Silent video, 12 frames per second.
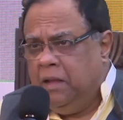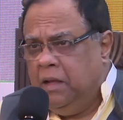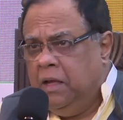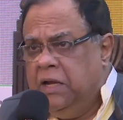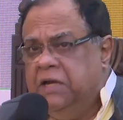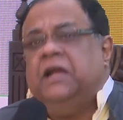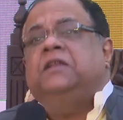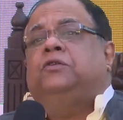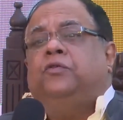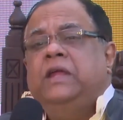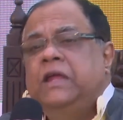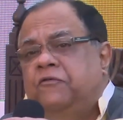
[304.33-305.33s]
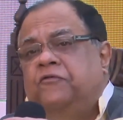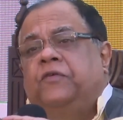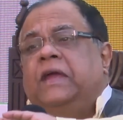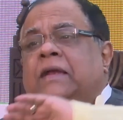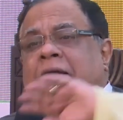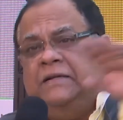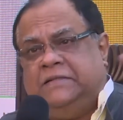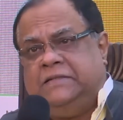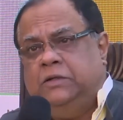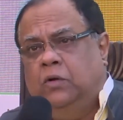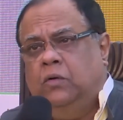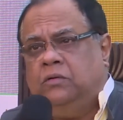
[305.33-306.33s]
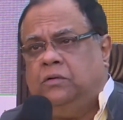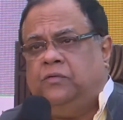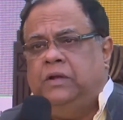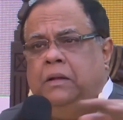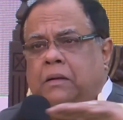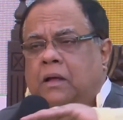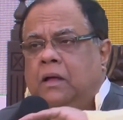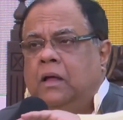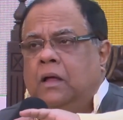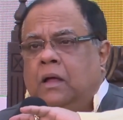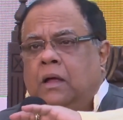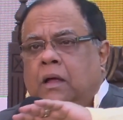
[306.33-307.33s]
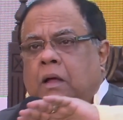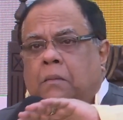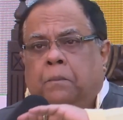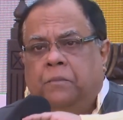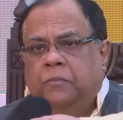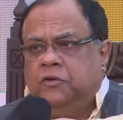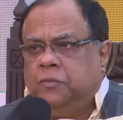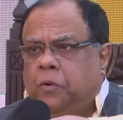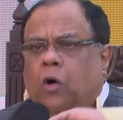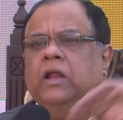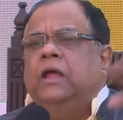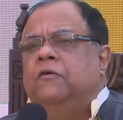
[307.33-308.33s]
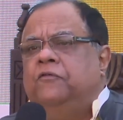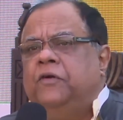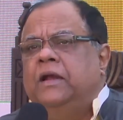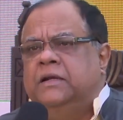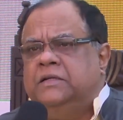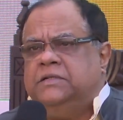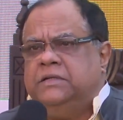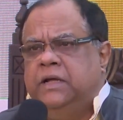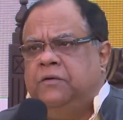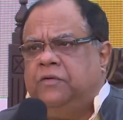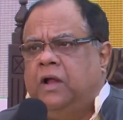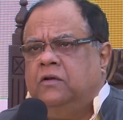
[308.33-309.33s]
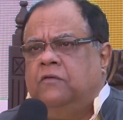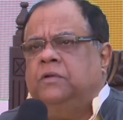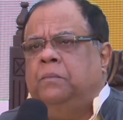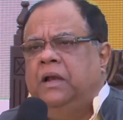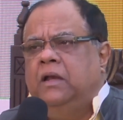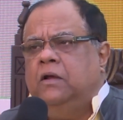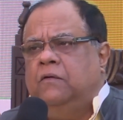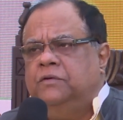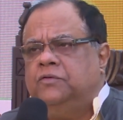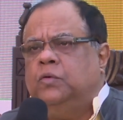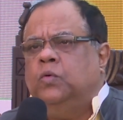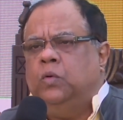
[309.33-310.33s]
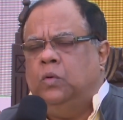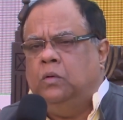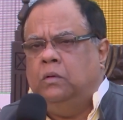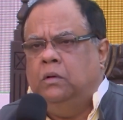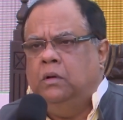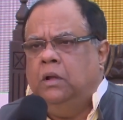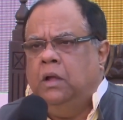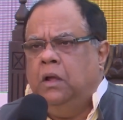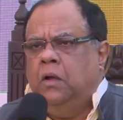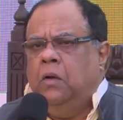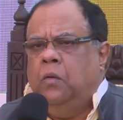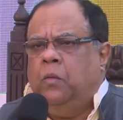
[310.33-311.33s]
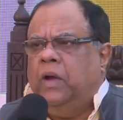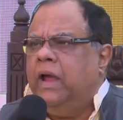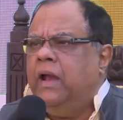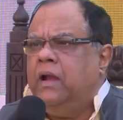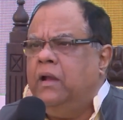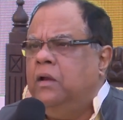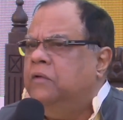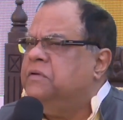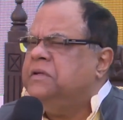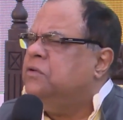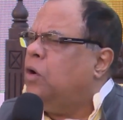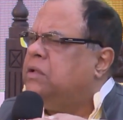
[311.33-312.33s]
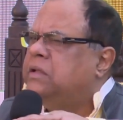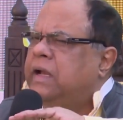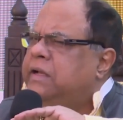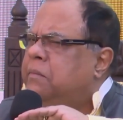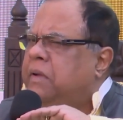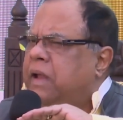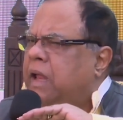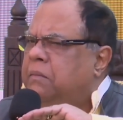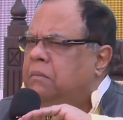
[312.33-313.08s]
It had 3 fields, no, 3 sprawling fields in front of the building of the school, where, which is not there in